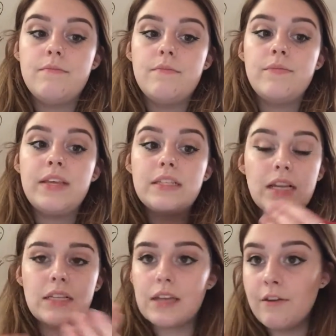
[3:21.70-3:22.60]
these
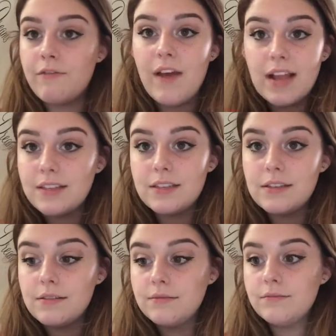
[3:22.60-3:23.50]
things can affect
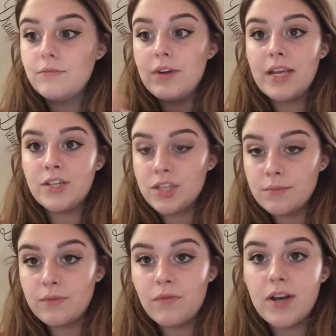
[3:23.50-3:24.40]

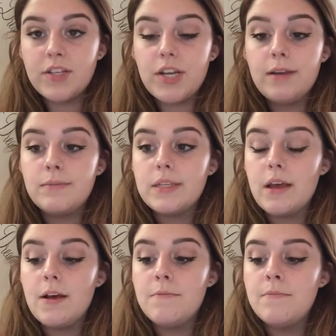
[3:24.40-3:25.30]
relationships and friendships,
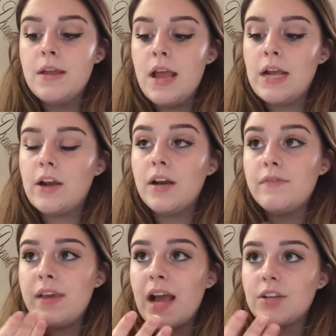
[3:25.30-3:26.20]
and kind
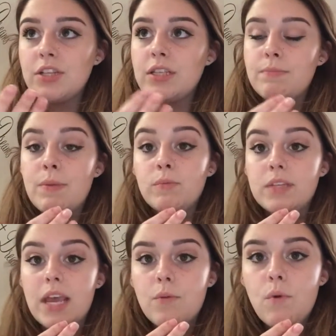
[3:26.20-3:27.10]
of the actions that people
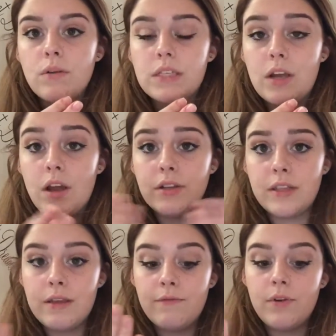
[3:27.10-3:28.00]
take whilst they're under
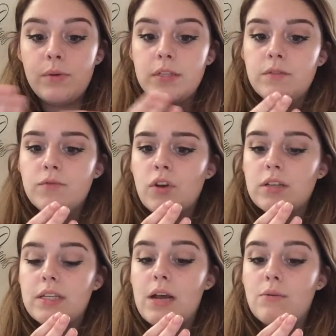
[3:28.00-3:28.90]
the influence of
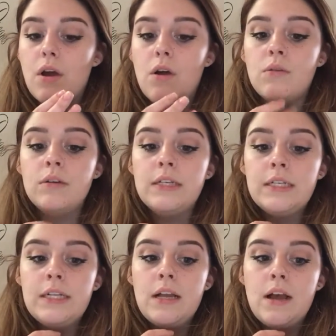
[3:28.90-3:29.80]
drugs and alcohol.
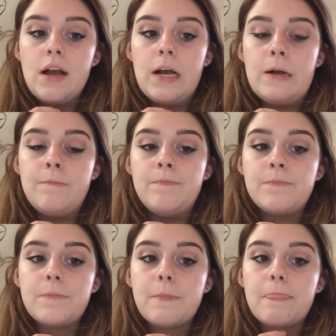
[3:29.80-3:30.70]
So
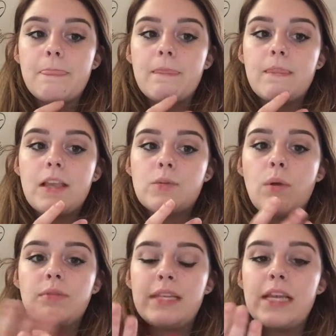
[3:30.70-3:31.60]

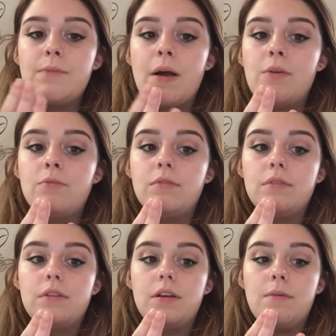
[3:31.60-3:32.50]
I was thinking about
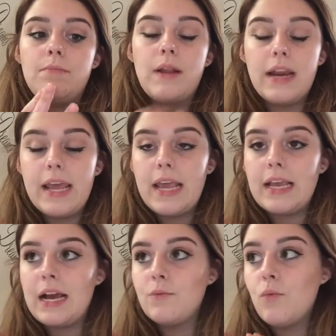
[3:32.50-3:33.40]

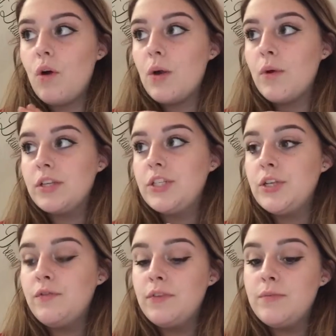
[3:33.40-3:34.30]
planning and what I wanted to
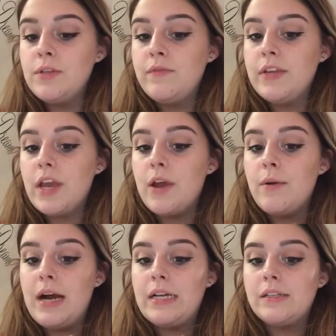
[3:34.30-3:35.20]
do for the music
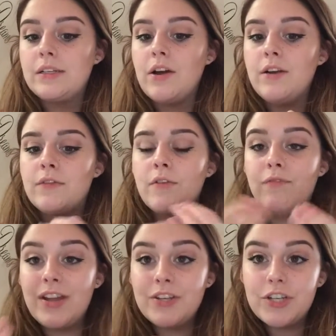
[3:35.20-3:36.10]
video and kind of
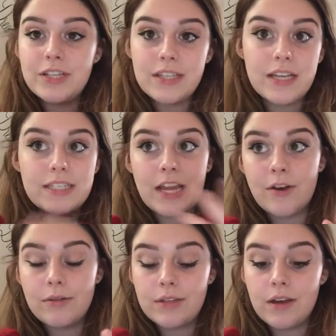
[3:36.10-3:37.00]
conventions that are
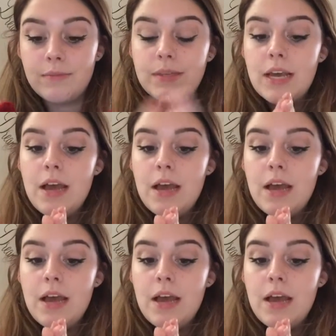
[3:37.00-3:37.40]
stereotyped.